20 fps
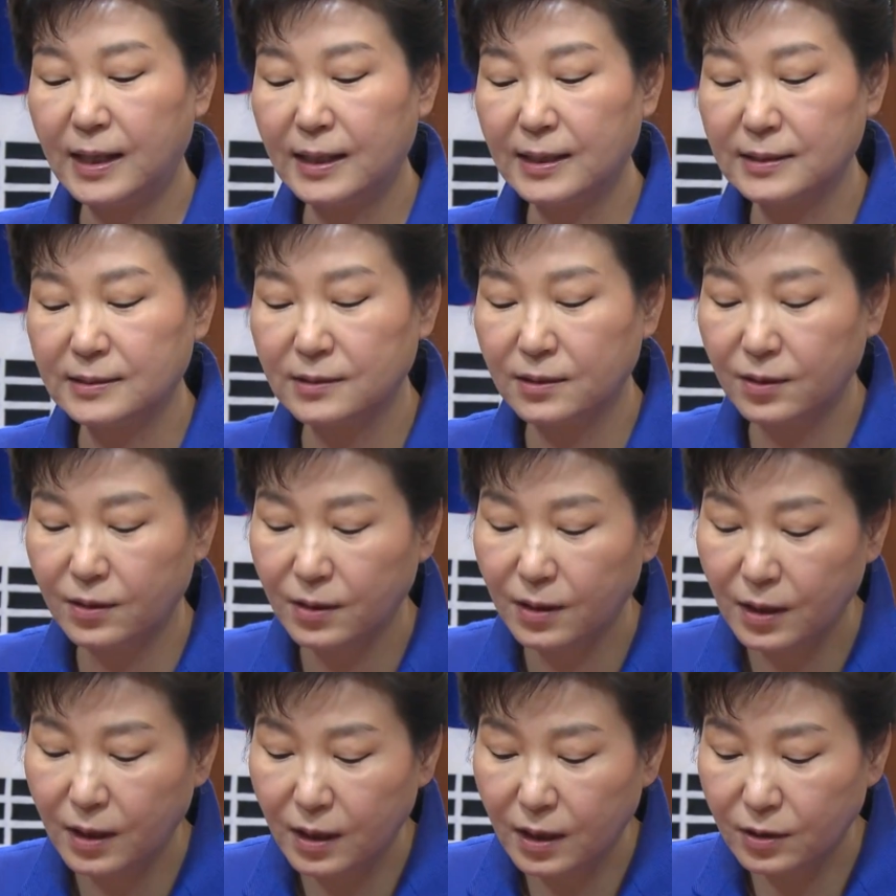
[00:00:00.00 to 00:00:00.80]

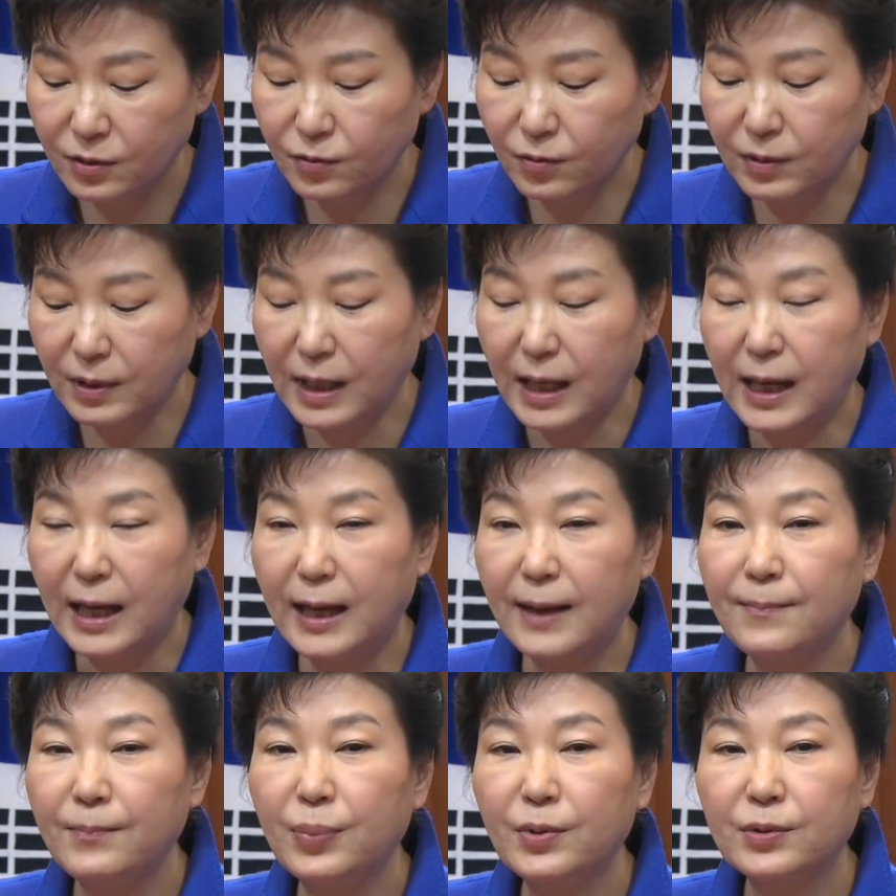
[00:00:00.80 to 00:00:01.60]
Towards
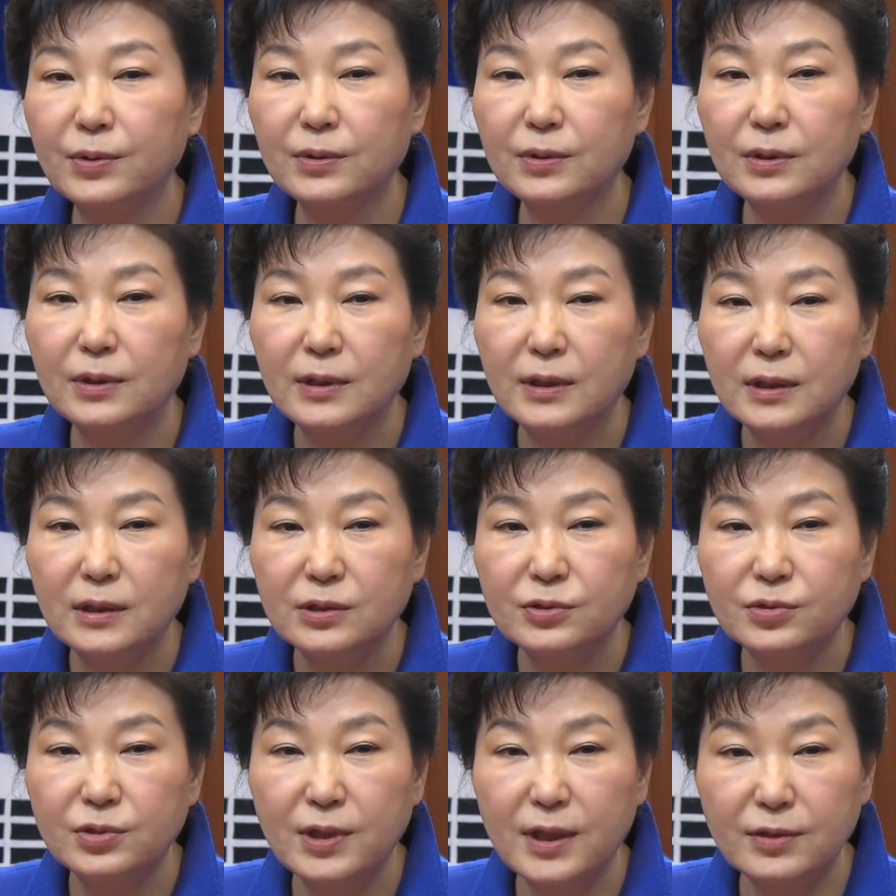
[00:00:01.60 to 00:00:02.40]
some actions or
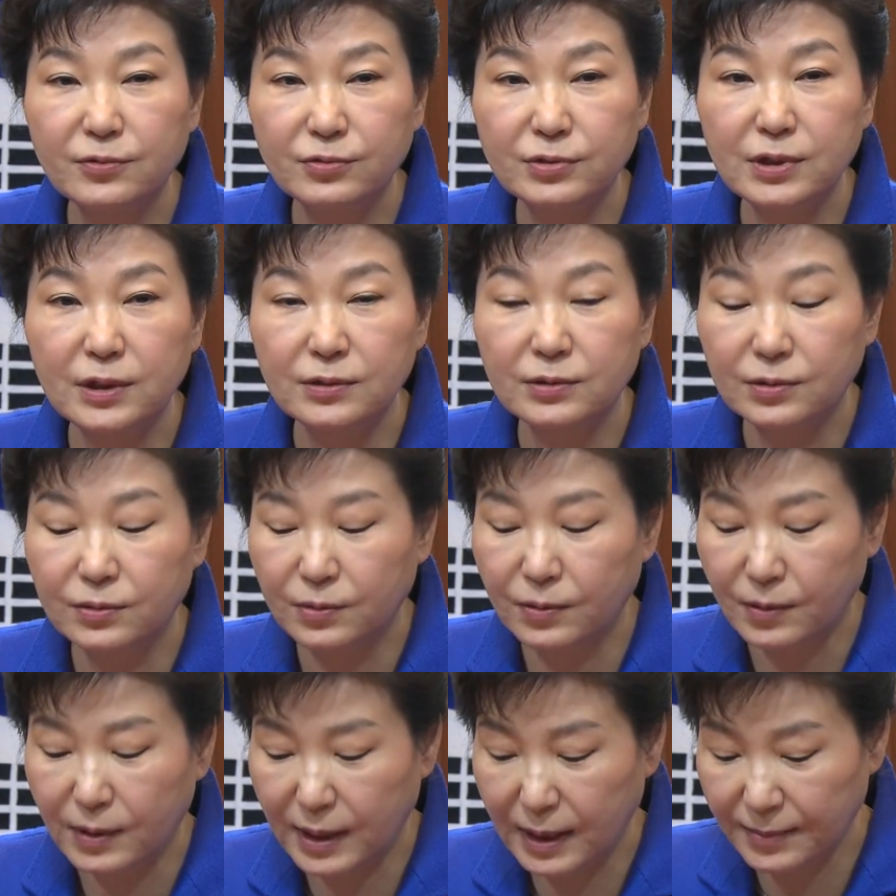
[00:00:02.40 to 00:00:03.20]
measures taken
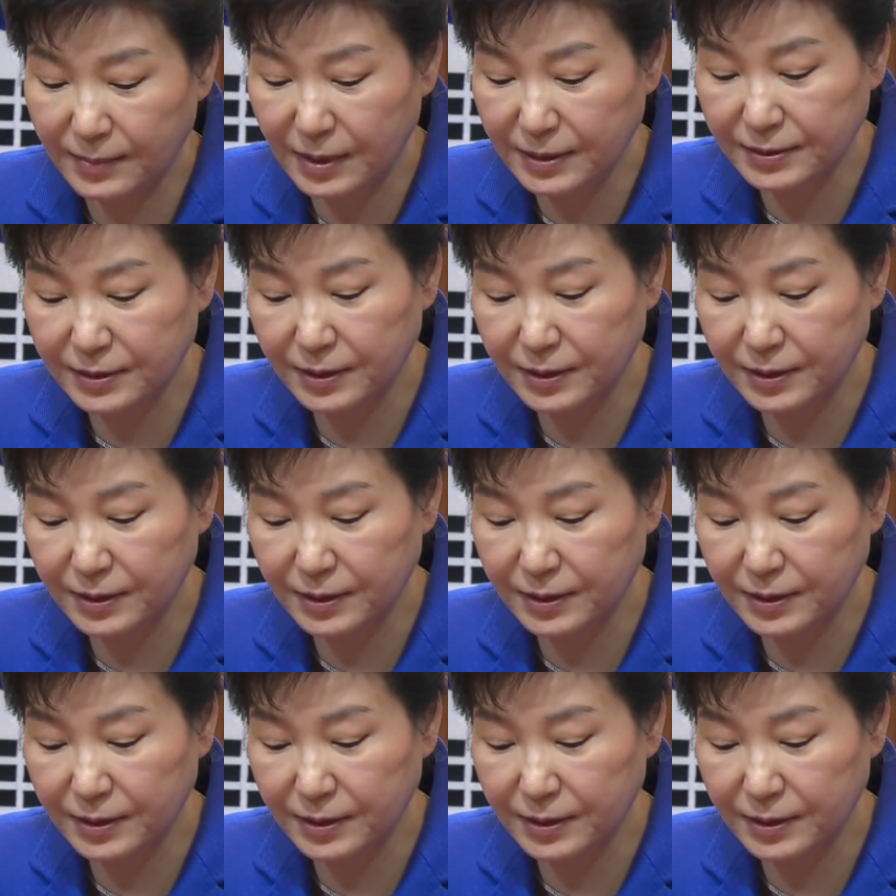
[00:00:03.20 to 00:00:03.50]
by North